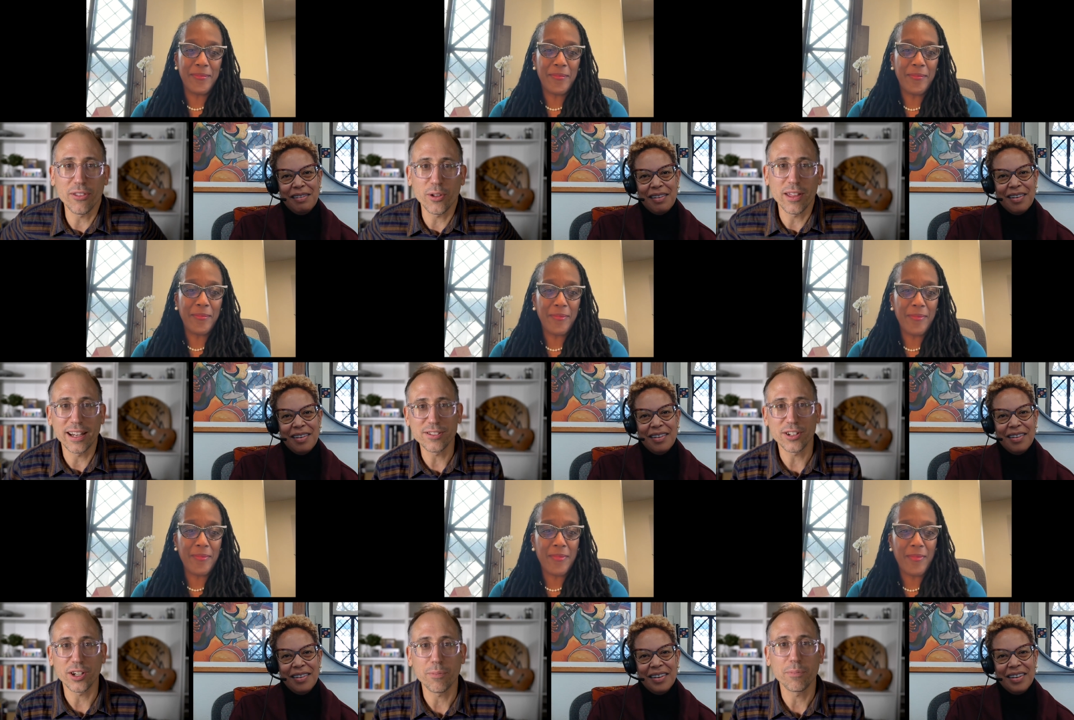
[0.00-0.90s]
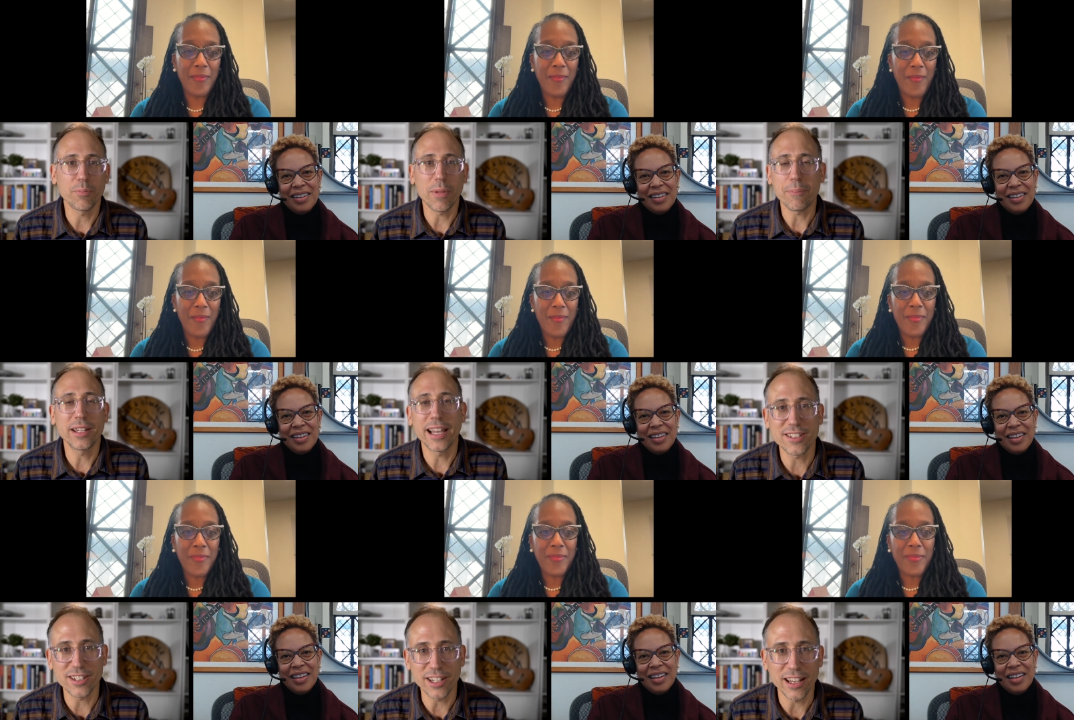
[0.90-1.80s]
Speaker 1: with you that is your
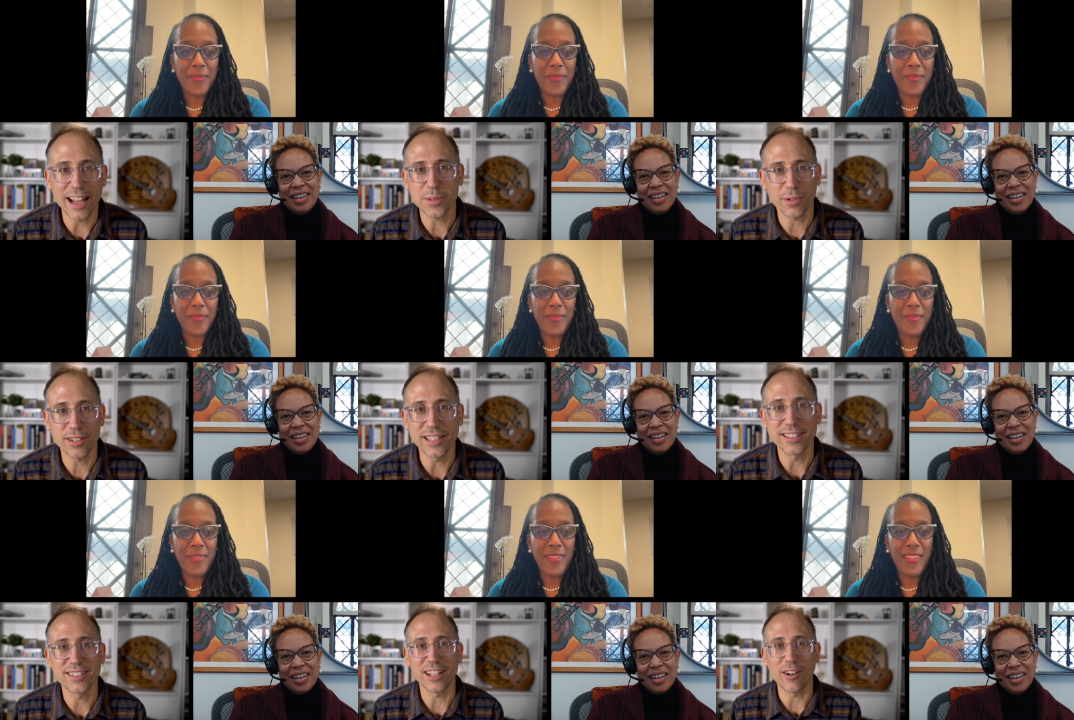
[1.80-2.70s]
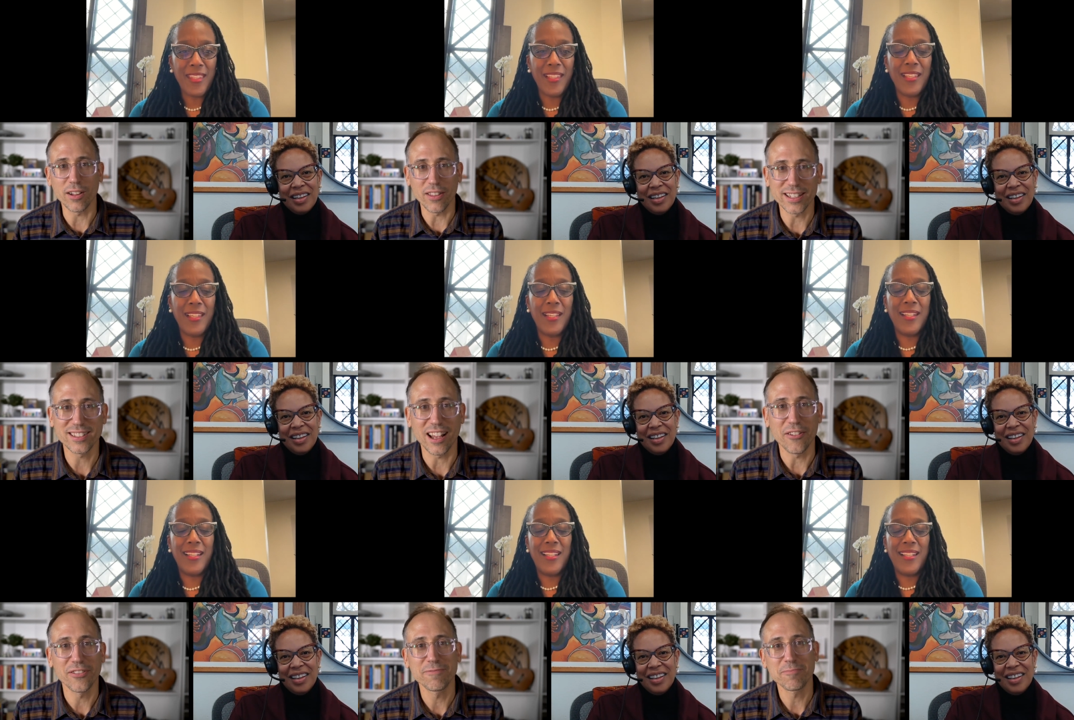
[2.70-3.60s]
PhD and expertise in all of this
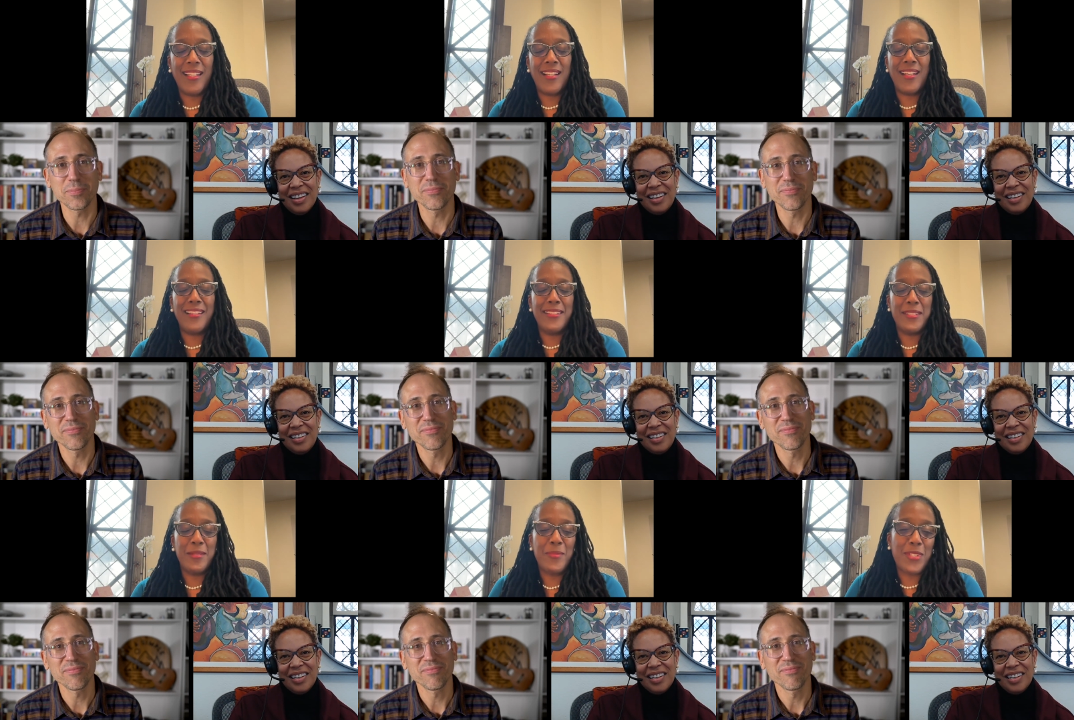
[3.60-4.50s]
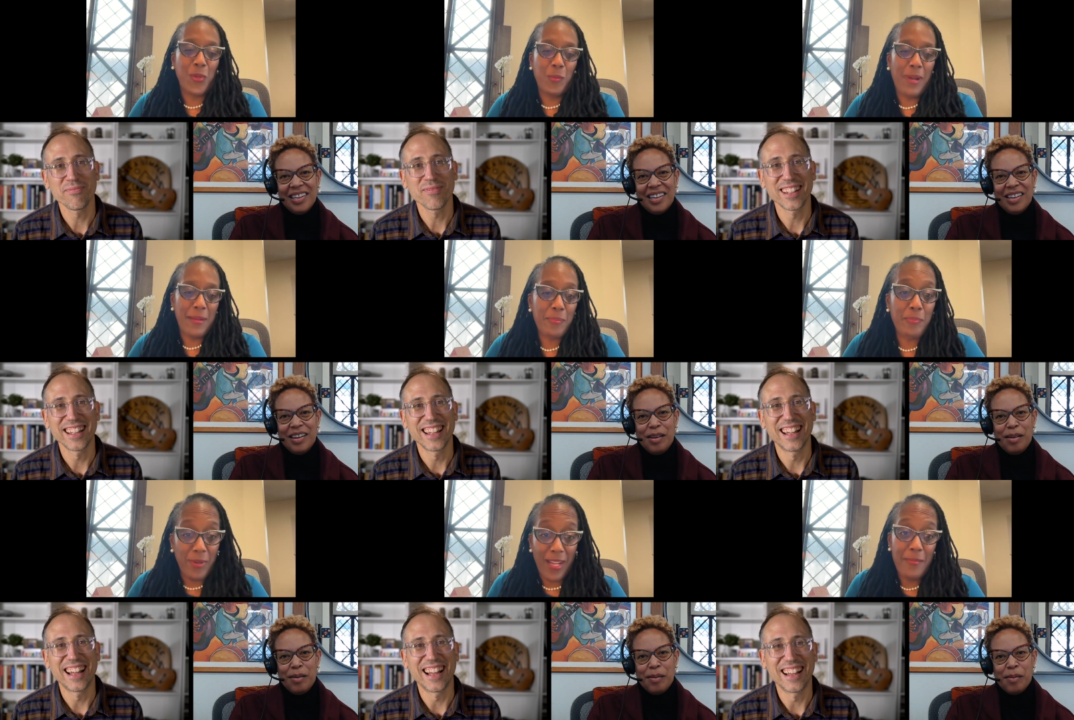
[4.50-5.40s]
stuff? Um, so my
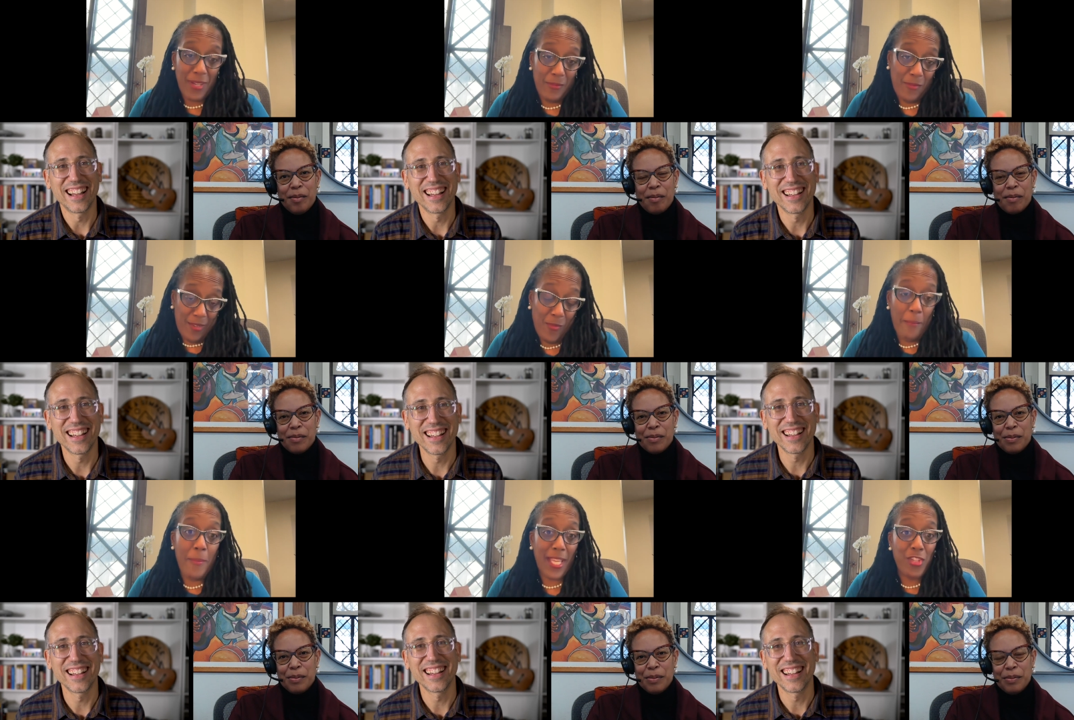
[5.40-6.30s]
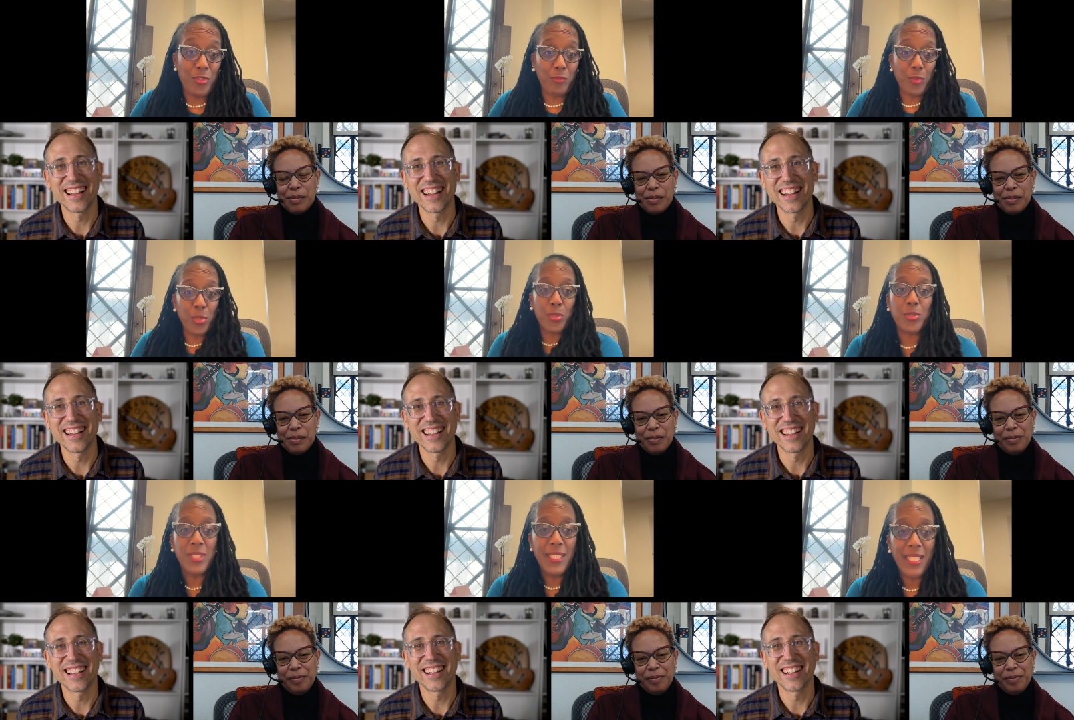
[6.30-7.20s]
primary, my
Speaker 2: major
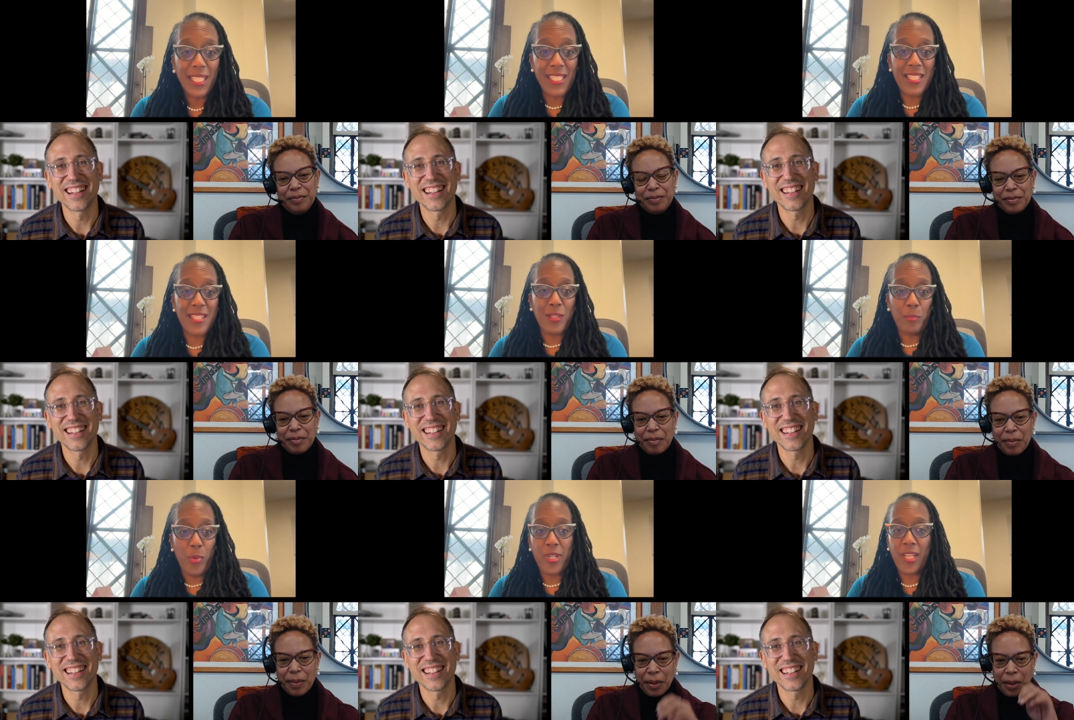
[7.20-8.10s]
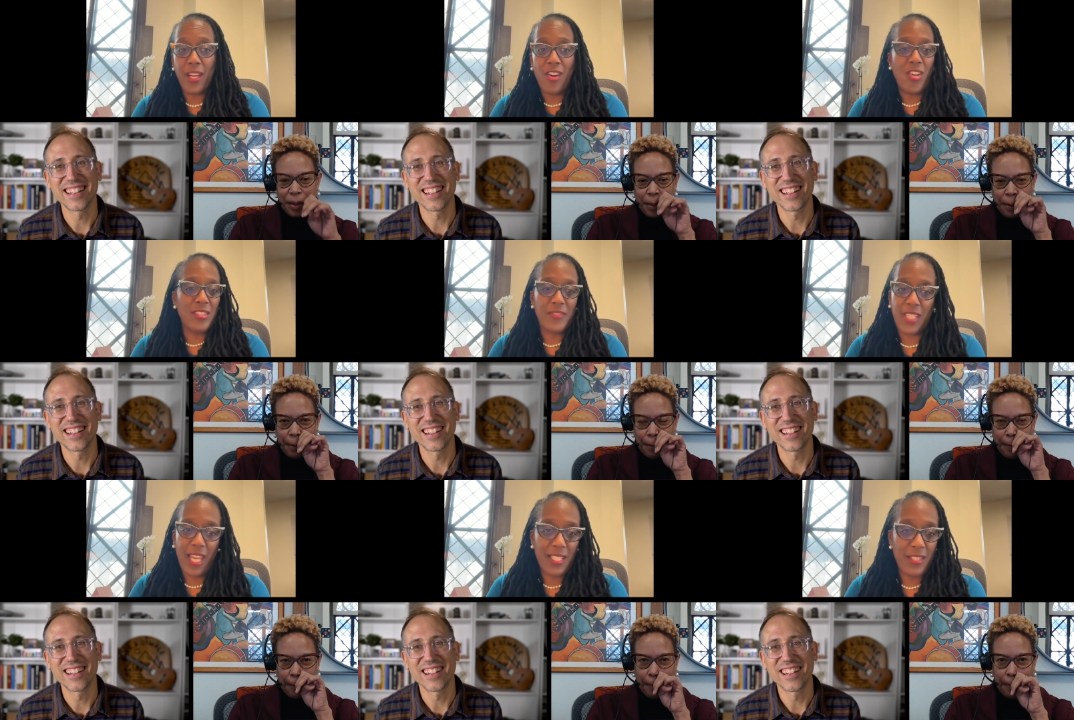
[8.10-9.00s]
role is supporting all of
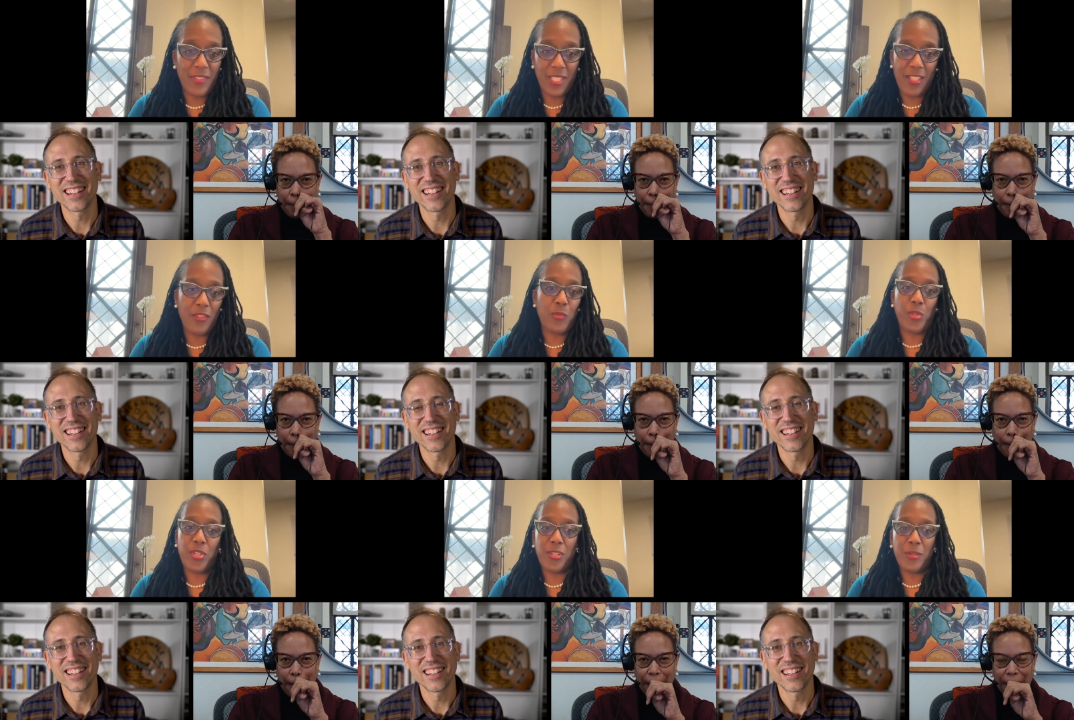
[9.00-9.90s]
the activities of worship,